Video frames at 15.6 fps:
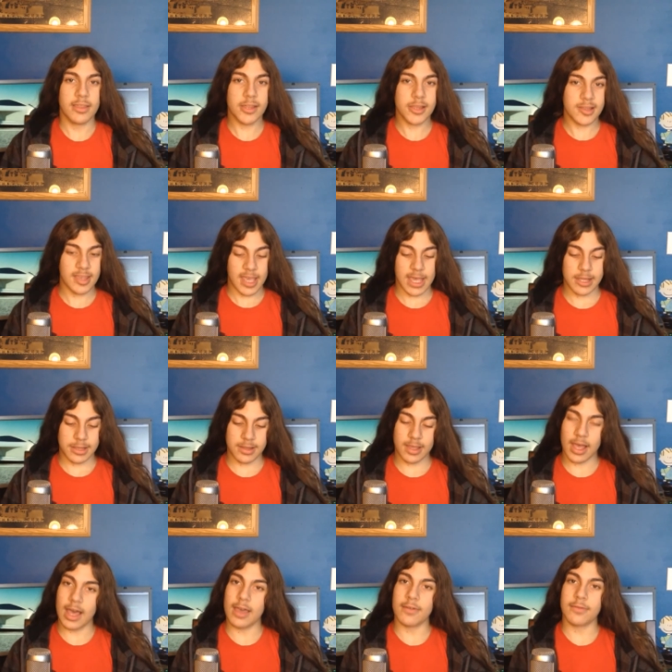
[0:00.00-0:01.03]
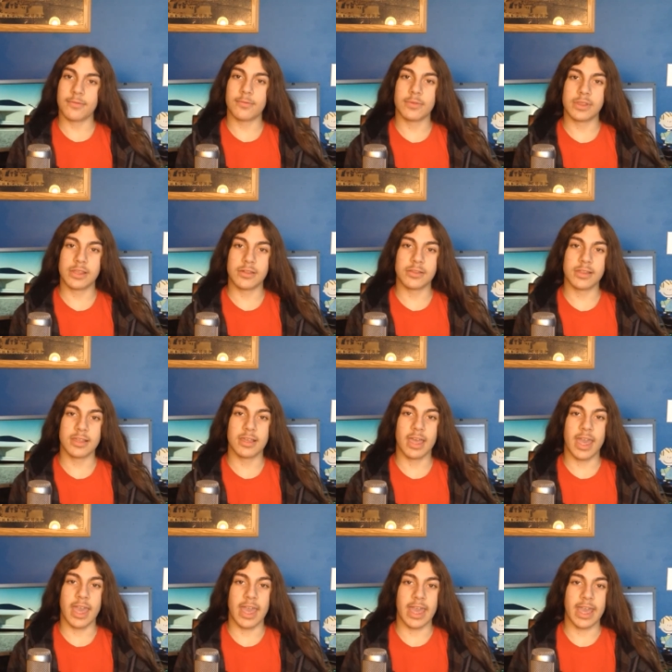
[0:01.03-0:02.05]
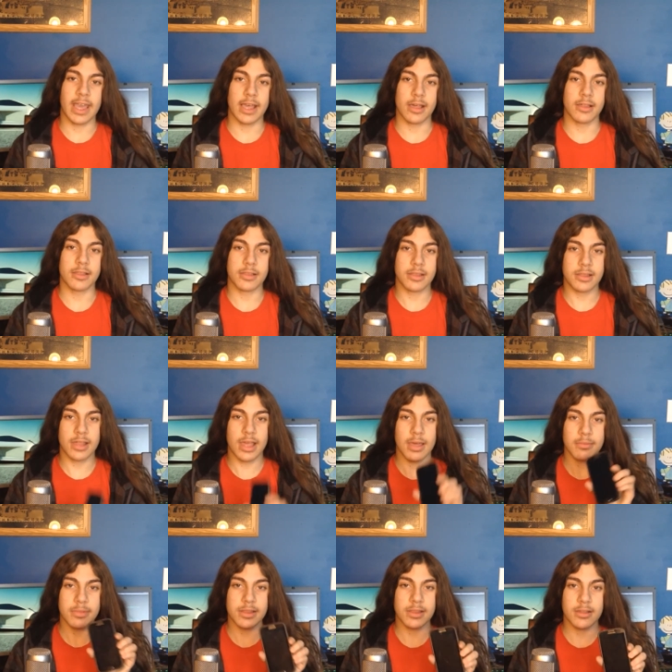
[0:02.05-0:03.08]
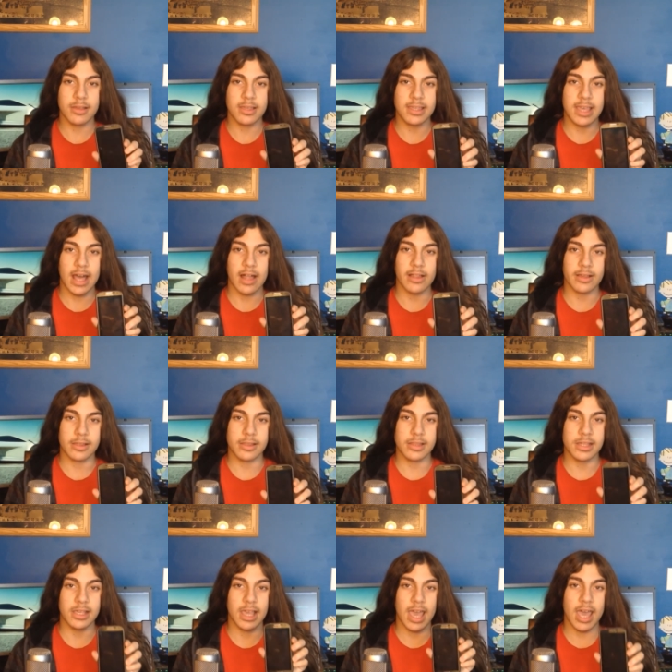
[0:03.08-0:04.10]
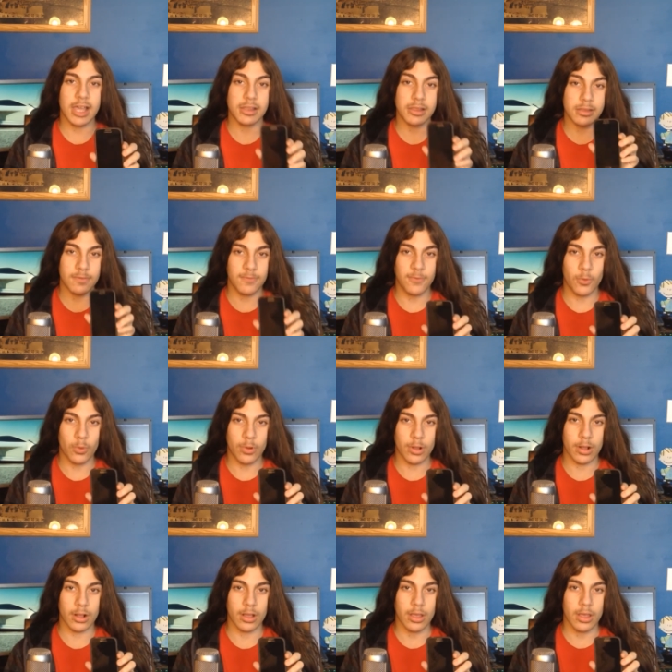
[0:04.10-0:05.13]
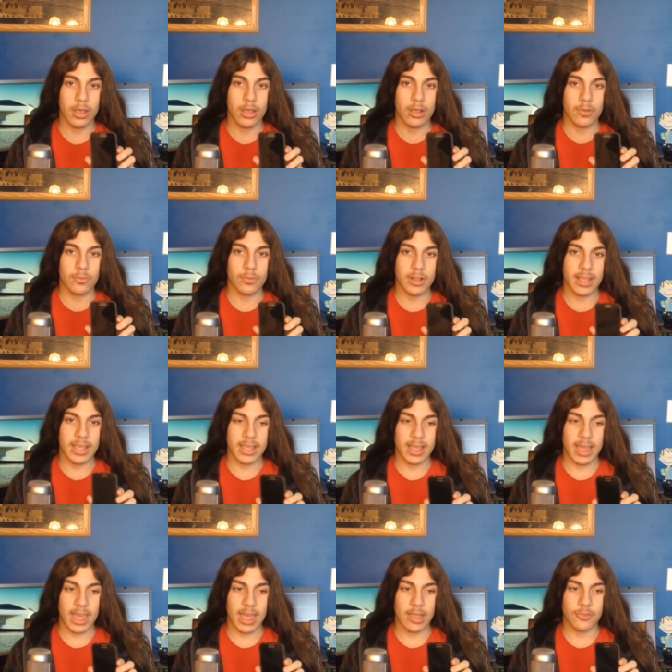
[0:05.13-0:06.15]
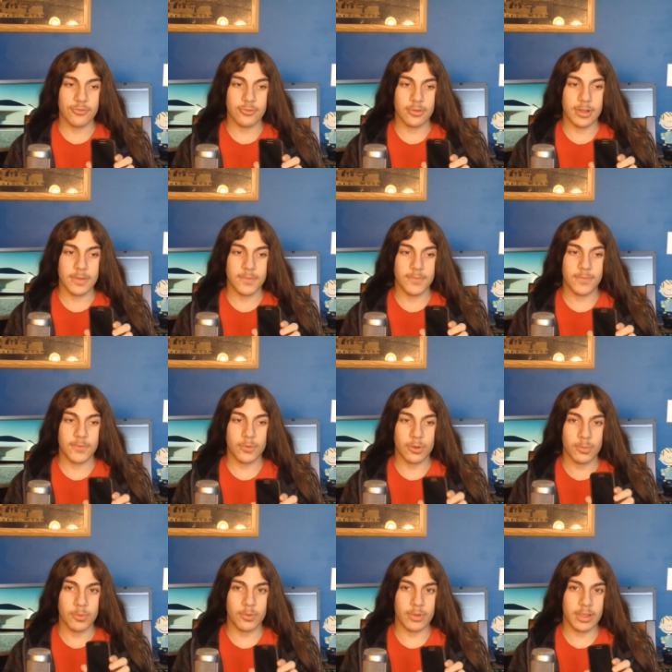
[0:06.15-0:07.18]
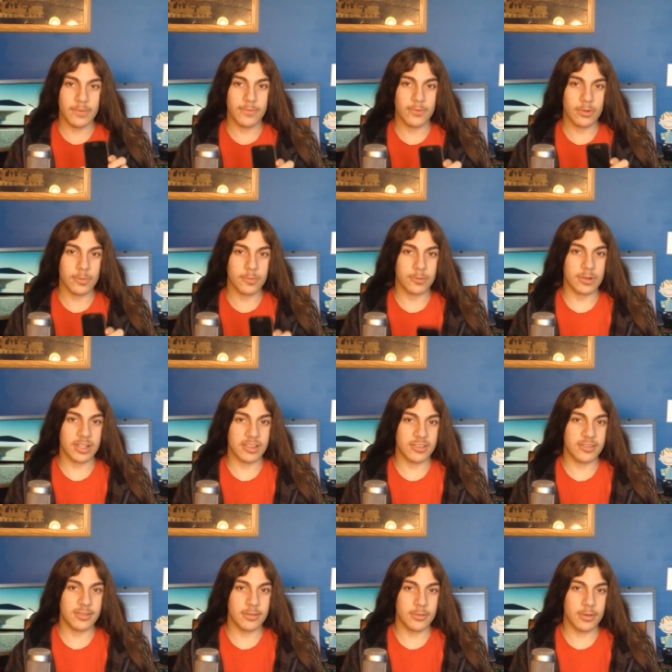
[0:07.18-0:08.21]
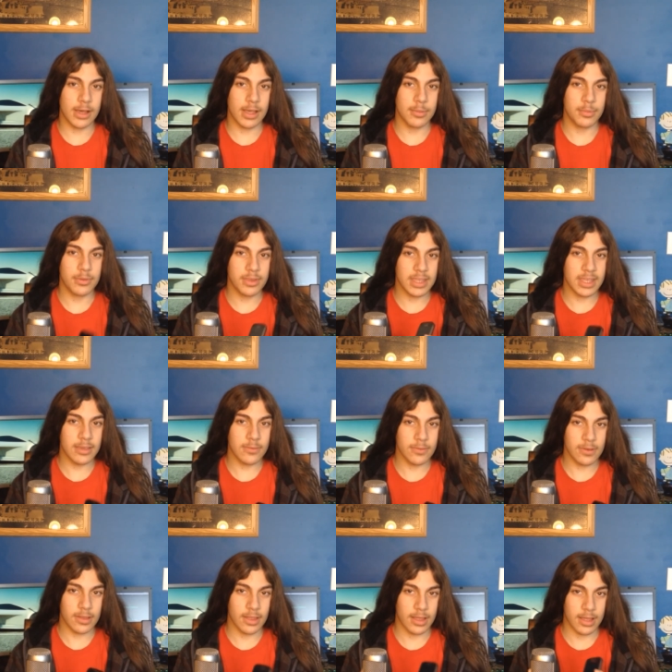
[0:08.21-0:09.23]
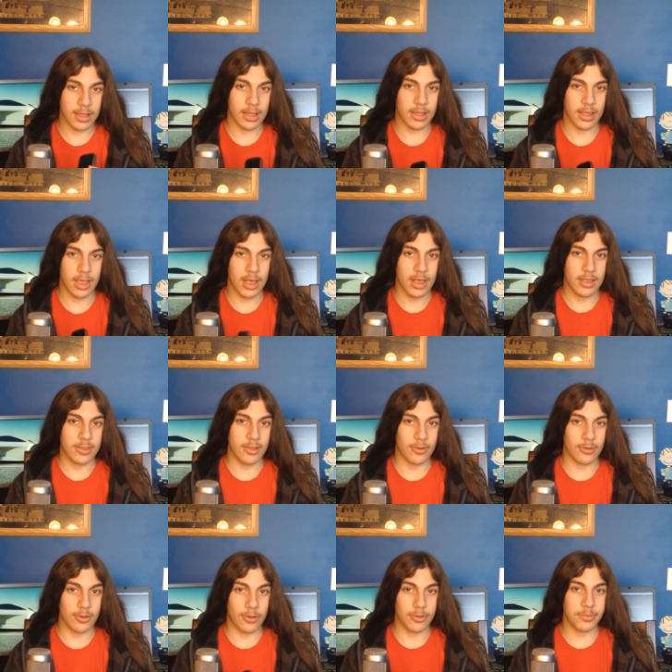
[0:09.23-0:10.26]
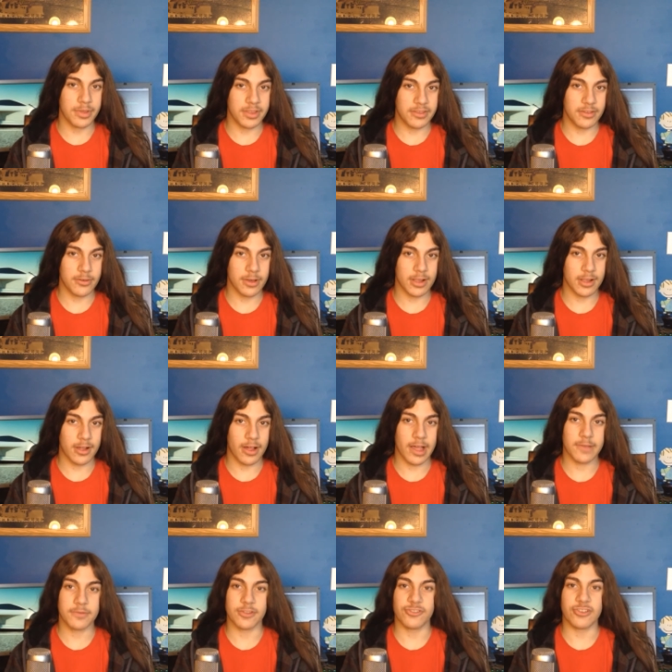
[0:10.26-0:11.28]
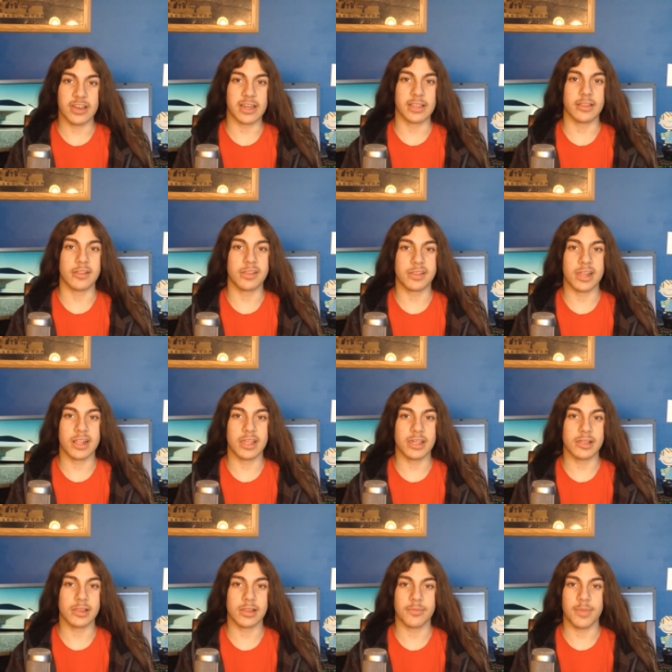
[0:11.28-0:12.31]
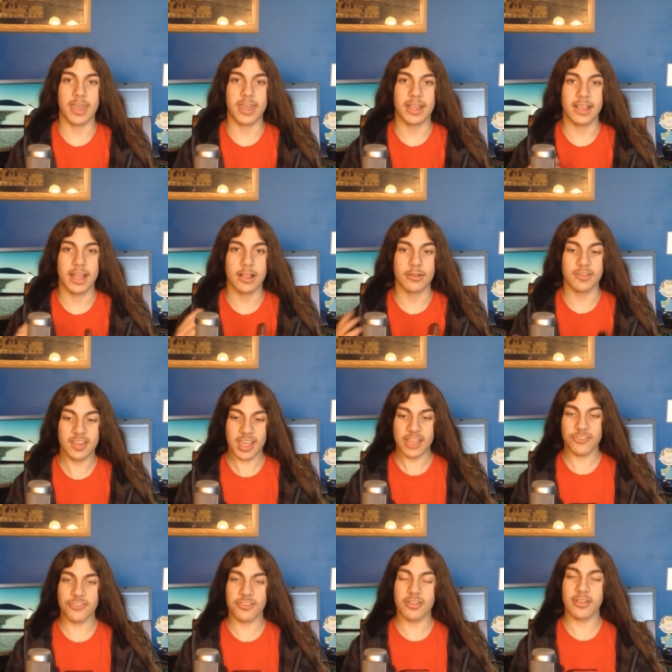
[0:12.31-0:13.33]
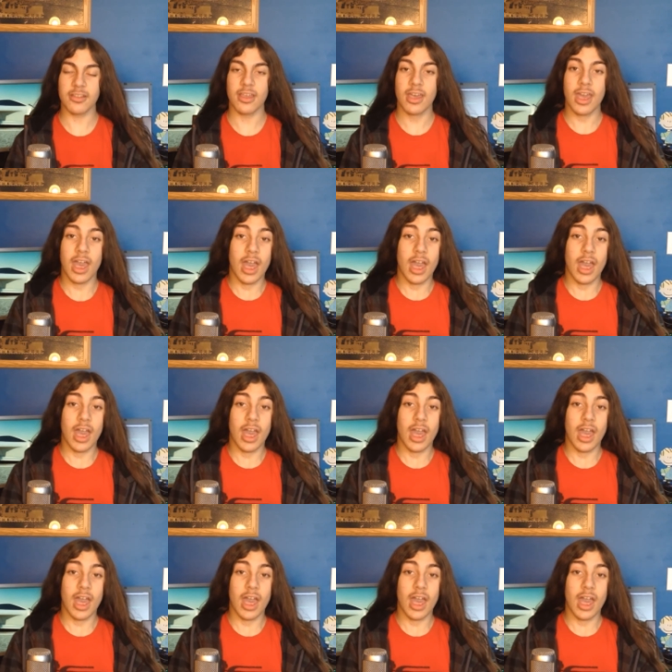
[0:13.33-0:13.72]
this test I was using a Samsung Galaxy S4 running Android 4.4.2 I believe. Uh, don't hold me to it, I'll have to check in the settings and make an annotation.